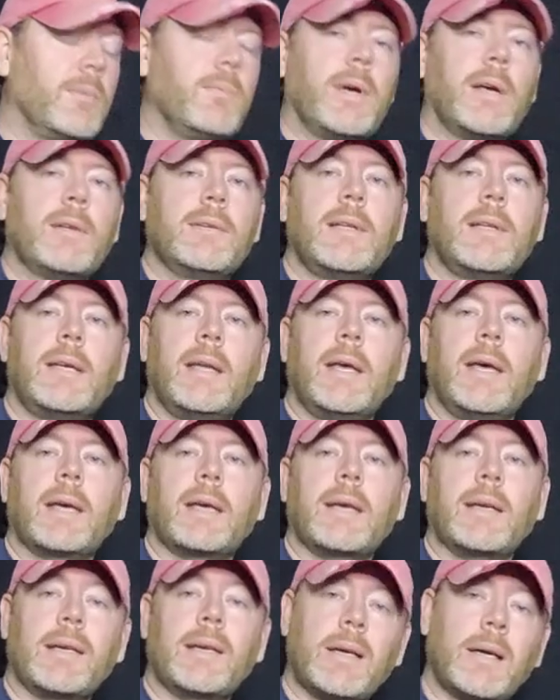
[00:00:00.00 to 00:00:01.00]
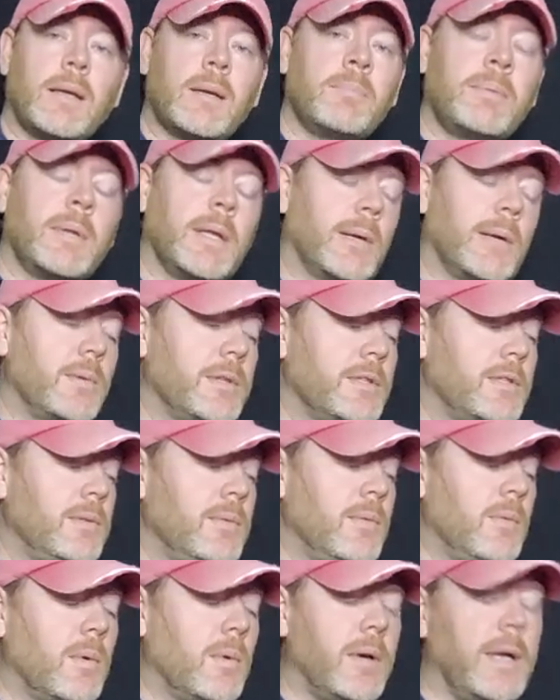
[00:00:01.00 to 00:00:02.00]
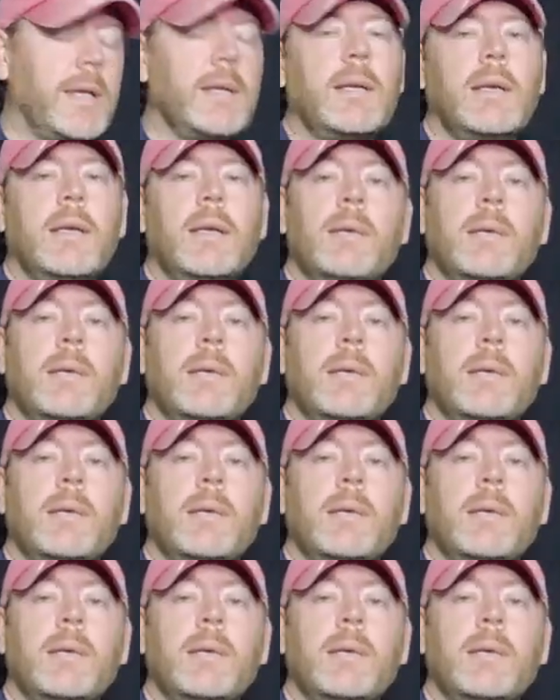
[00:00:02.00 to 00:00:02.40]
around the neck and kind of play what you want.